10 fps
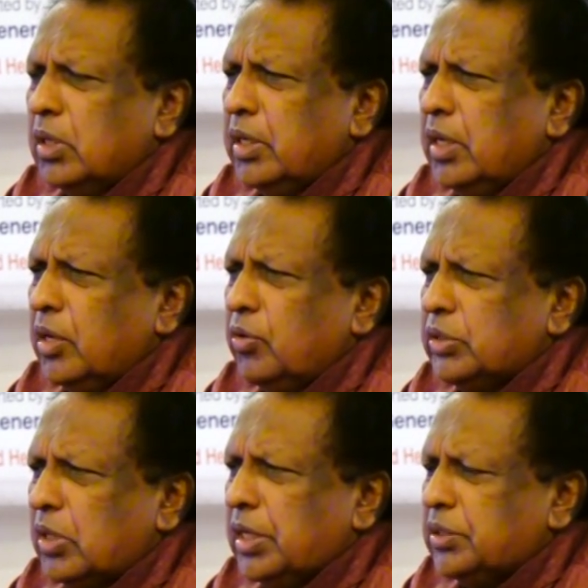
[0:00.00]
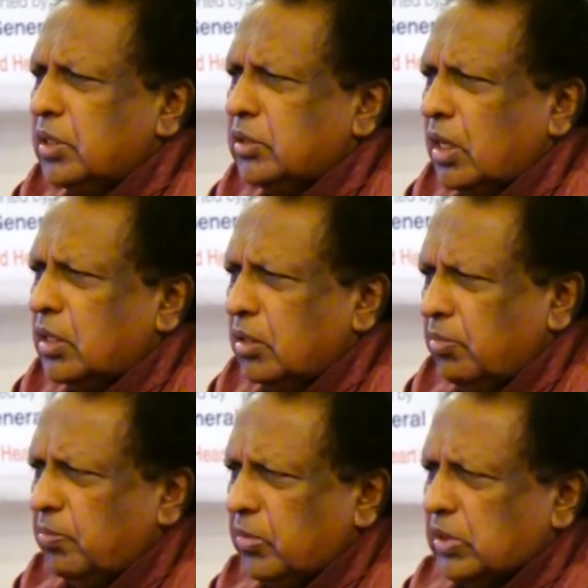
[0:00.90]
India-US relations are
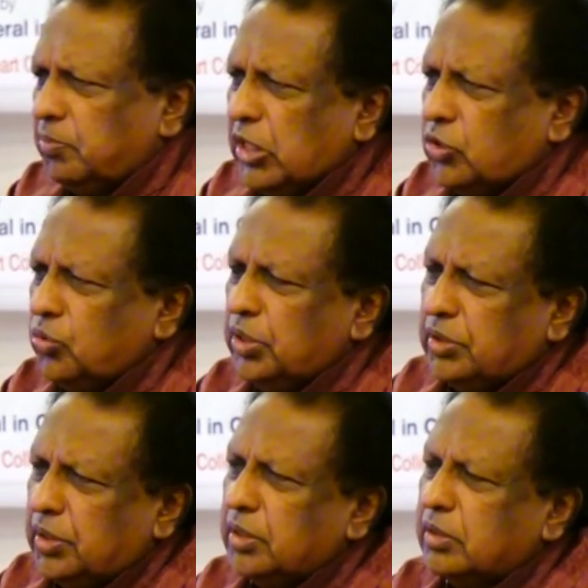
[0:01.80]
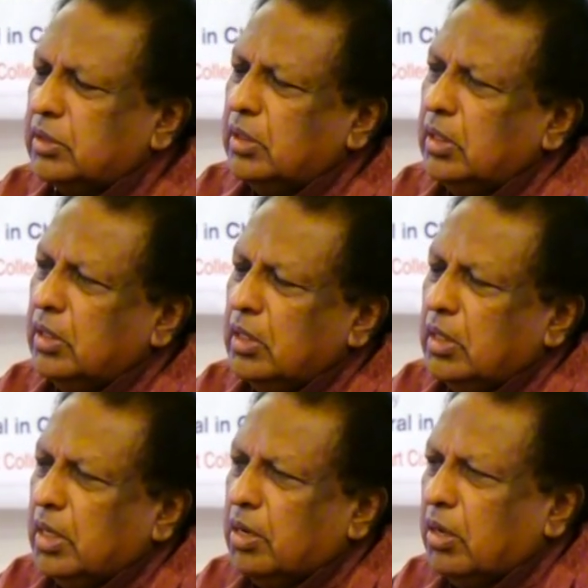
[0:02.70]
subject to these things.
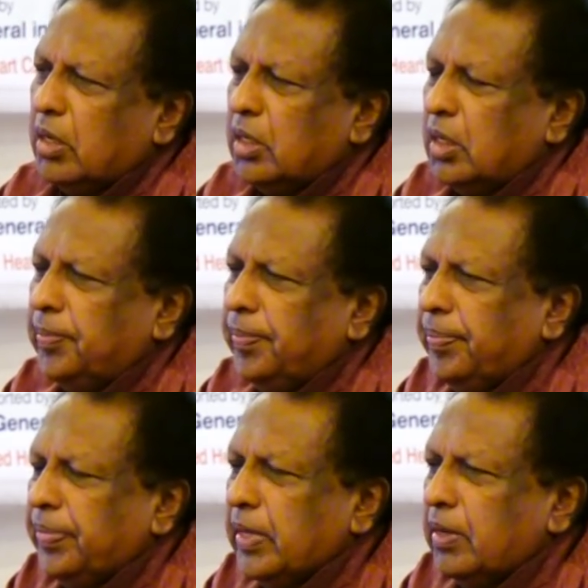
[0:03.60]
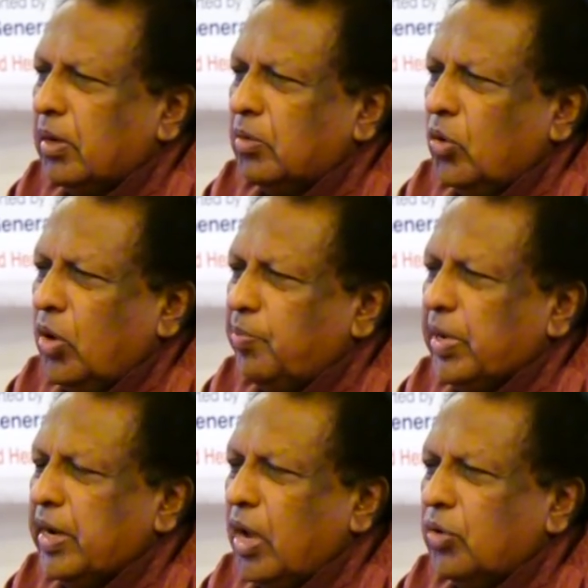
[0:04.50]
It'll go up
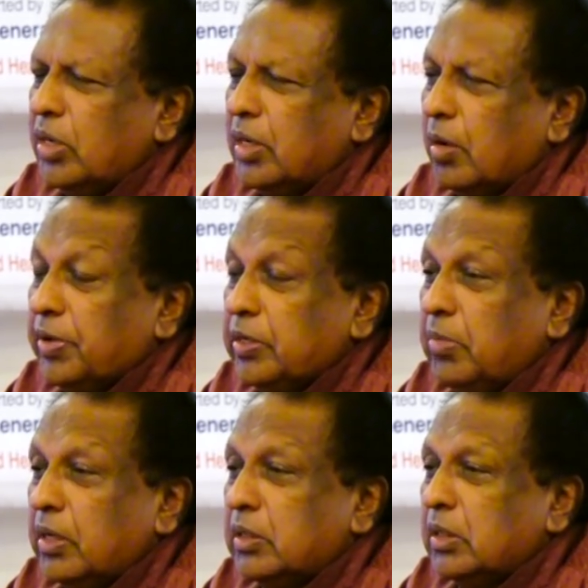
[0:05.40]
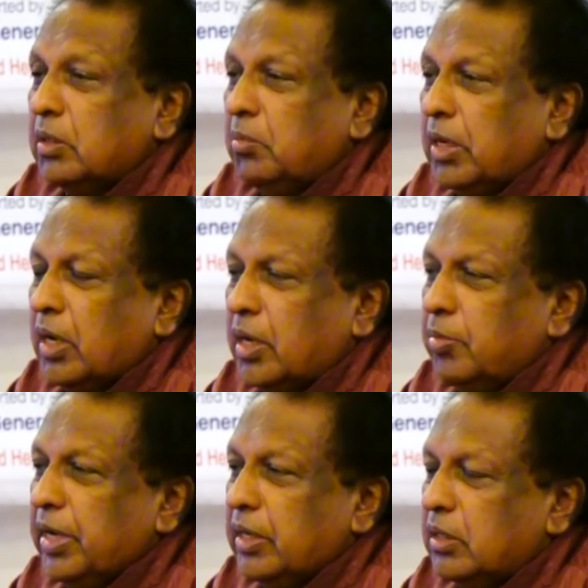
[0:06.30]
and down a little bit, but it'll
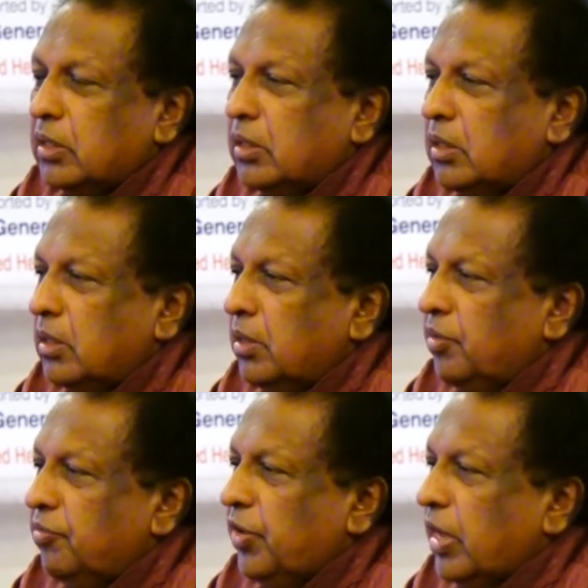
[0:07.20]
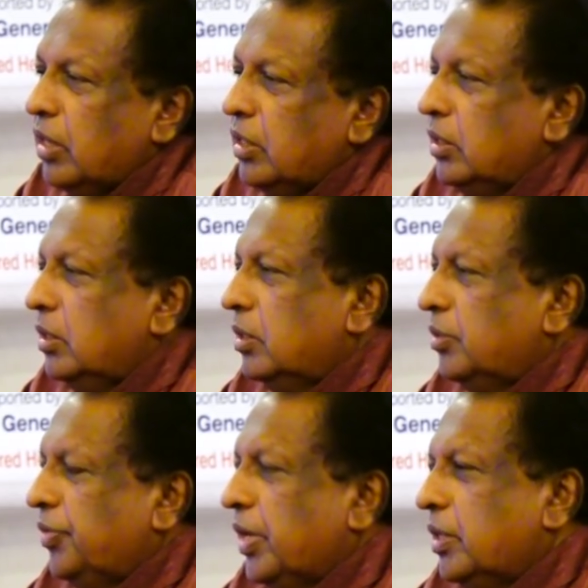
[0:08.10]
remain
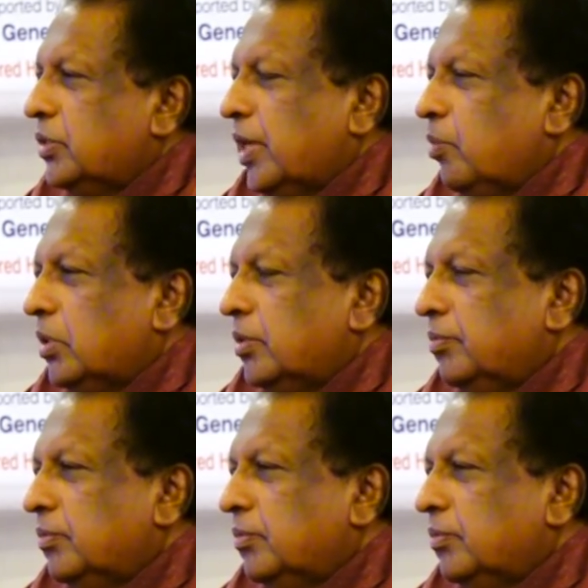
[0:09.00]
fairly stable.